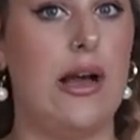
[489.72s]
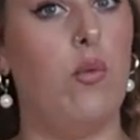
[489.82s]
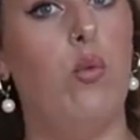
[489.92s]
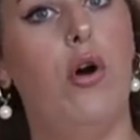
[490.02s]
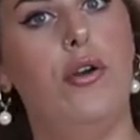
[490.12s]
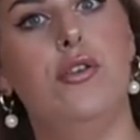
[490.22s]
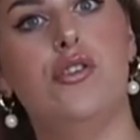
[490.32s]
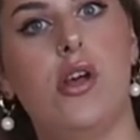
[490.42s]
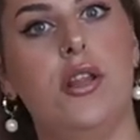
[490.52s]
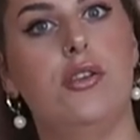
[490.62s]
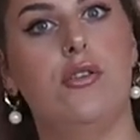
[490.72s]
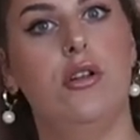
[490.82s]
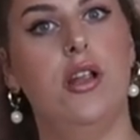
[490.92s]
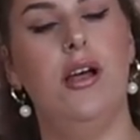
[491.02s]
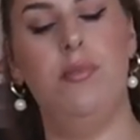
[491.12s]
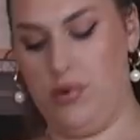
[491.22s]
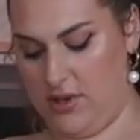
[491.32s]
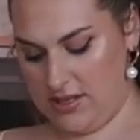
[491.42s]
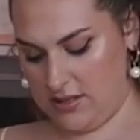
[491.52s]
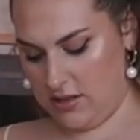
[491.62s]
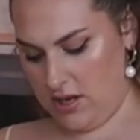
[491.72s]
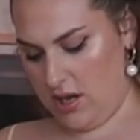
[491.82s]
like one solid colour, but it's